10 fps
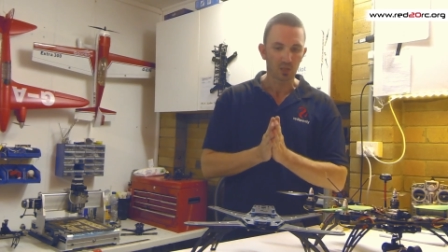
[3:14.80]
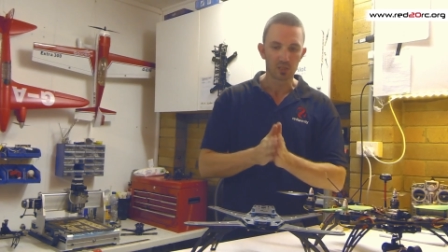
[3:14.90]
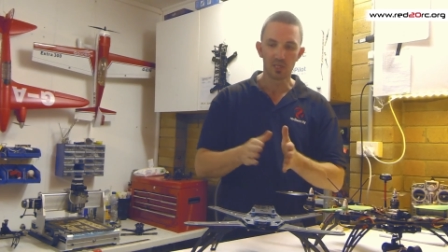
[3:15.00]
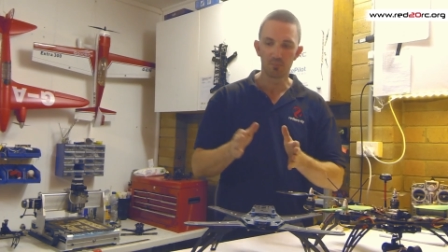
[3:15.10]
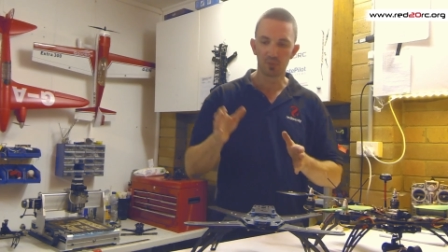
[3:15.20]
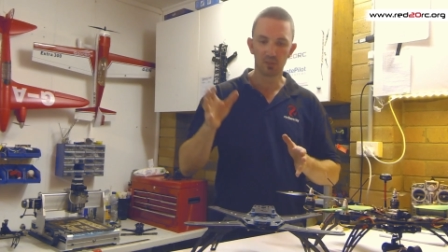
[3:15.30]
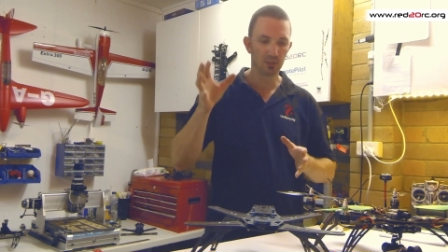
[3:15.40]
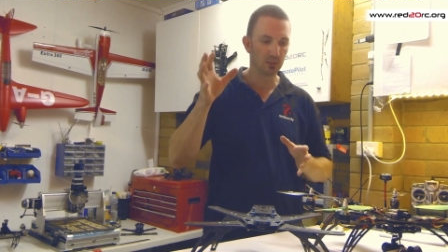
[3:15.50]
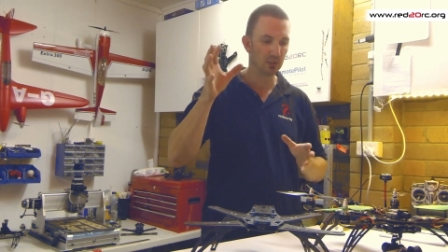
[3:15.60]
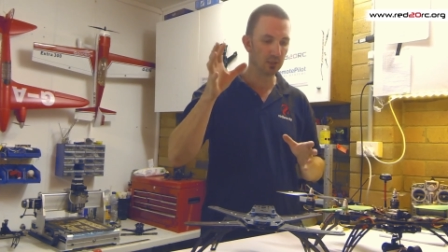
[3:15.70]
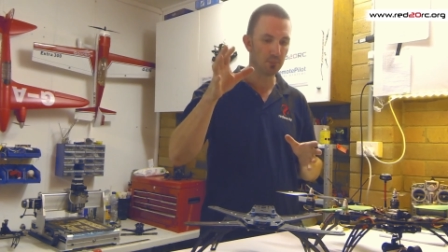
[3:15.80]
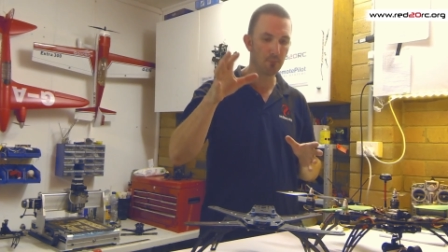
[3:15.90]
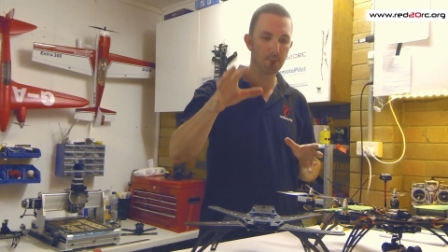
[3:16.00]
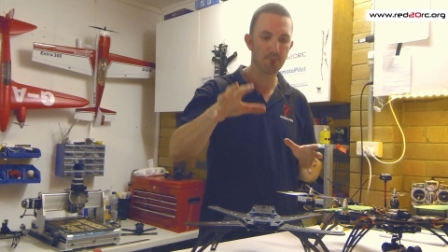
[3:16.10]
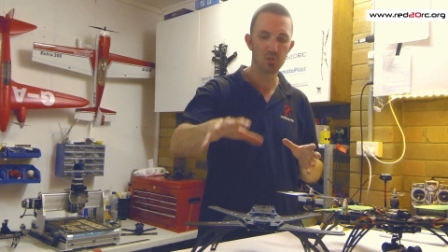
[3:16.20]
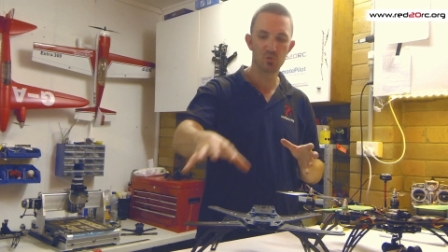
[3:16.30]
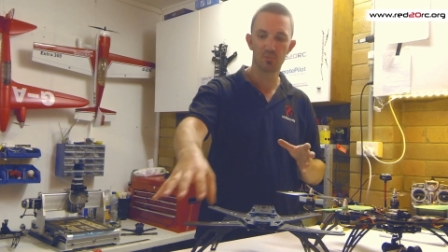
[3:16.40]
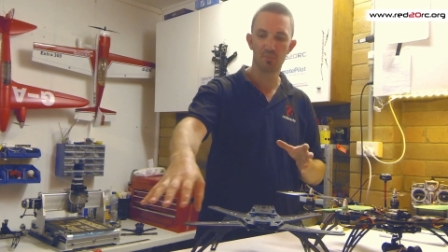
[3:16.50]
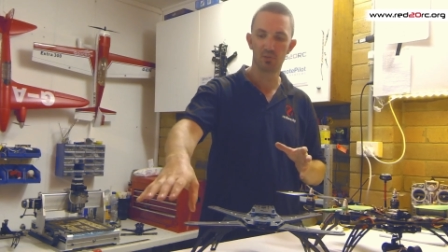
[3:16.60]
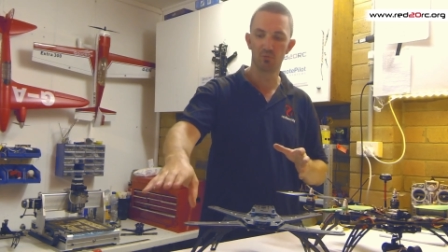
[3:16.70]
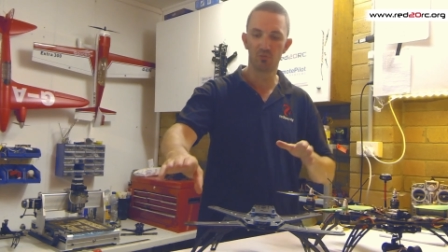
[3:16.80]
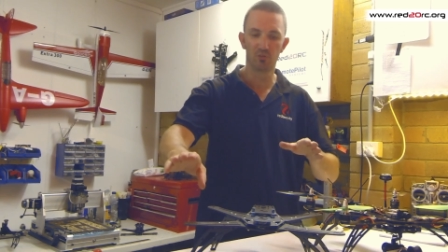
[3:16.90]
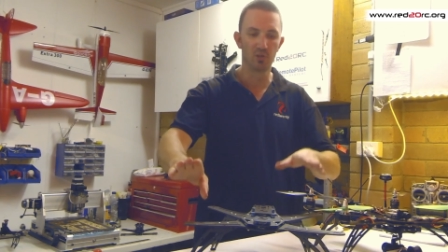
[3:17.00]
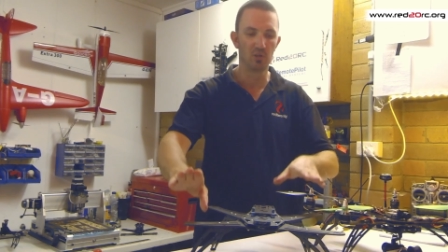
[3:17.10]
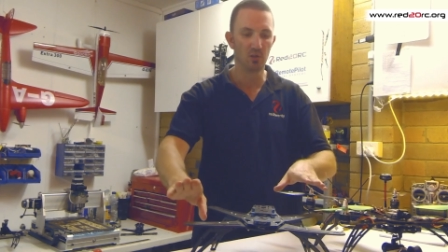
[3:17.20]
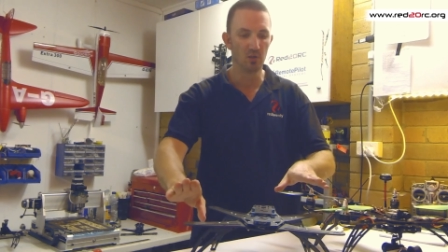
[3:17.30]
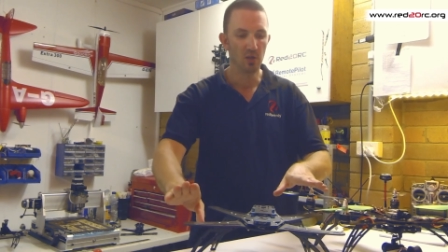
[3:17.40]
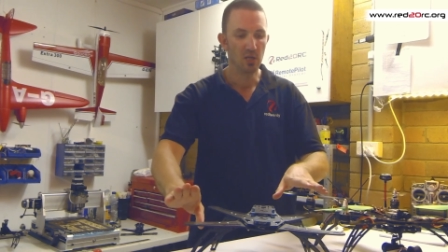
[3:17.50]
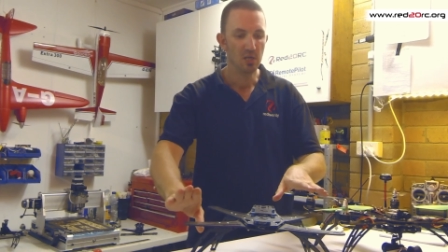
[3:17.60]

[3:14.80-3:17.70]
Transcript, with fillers: yep, uh, motor mounts are